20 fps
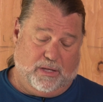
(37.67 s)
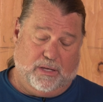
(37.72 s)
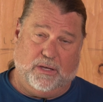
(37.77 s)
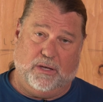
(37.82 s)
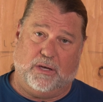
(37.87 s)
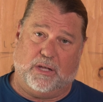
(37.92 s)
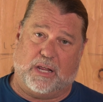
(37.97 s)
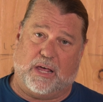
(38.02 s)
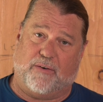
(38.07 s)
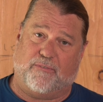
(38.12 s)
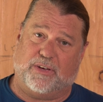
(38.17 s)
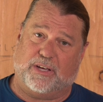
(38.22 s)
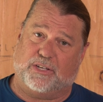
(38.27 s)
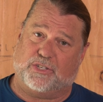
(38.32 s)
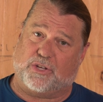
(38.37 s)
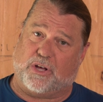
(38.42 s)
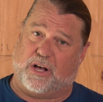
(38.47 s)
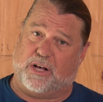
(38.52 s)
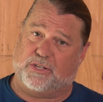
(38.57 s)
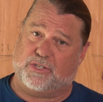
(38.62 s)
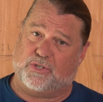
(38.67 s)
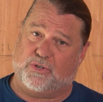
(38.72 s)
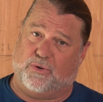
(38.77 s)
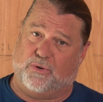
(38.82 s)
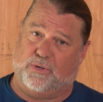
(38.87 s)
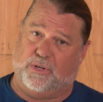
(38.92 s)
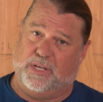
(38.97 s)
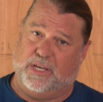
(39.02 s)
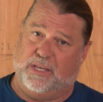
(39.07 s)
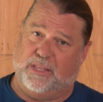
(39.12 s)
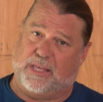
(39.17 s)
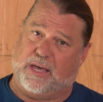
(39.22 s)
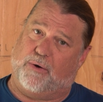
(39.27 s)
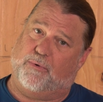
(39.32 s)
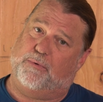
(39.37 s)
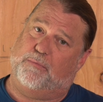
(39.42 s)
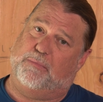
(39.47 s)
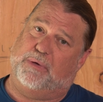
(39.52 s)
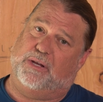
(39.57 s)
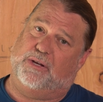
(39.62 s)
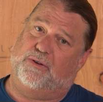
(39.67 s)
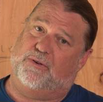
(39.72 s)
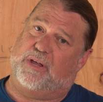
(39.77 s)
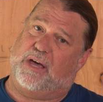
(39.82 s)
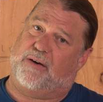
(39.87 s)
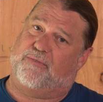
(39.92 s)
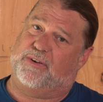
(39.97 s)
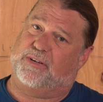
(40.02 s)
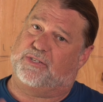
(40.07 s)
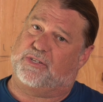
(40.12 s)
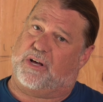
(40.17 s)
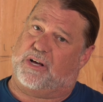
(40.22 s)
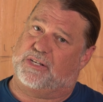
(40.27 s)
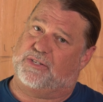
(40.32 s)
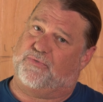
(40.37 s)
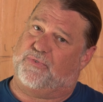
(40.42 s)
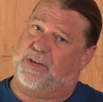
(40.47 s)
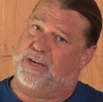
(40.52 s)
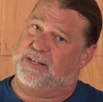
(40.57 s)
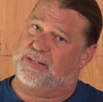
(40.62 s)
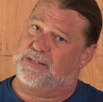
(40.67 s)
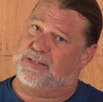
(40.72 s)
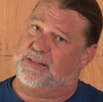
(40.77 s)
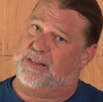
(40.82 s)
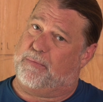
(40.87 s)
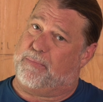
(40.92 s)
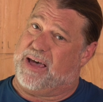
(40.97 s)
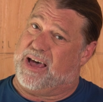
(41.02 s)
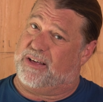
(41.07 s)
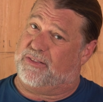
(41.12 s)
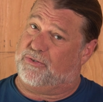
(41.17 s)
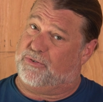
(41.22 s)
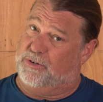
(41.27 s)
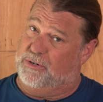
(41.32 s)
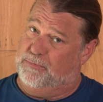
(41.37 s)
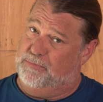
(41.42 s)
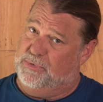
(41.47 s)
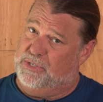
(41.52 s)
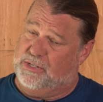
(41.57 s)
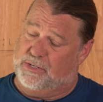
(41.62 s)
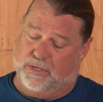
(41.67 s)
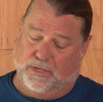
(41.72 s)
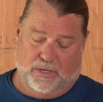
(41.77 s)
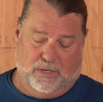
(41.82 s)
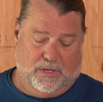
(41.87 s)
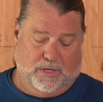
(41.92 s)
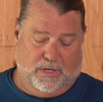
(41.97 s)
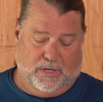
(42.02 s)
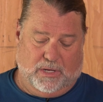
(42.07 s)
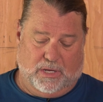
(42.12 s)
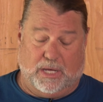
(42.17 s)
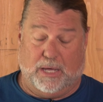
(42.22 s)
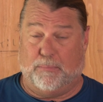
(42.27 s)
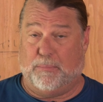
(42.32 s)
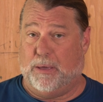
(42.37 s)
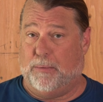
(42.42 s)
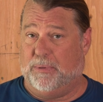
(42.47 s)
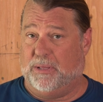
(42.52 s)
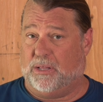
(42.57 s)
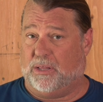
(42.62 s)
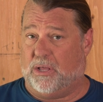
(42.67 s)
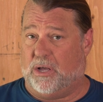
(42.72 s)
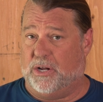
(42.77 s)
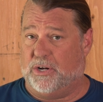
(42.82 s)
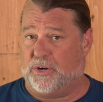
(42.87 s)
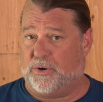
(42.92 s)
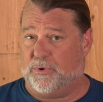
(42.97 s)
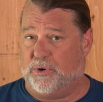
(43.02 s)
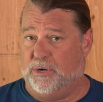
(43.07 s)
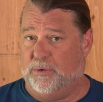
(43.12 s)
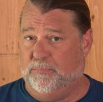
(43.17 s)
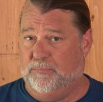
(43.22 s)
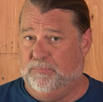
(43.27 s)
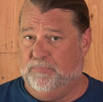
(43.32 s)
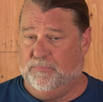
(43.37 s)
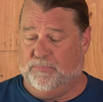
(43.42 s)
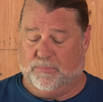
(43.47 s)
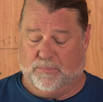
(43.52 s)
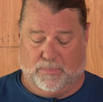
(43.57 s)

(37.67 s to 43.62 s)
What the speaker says: You can have exhaust only. That would mean you'd have exhaust fans in the bathrooms and maybe the laundry room.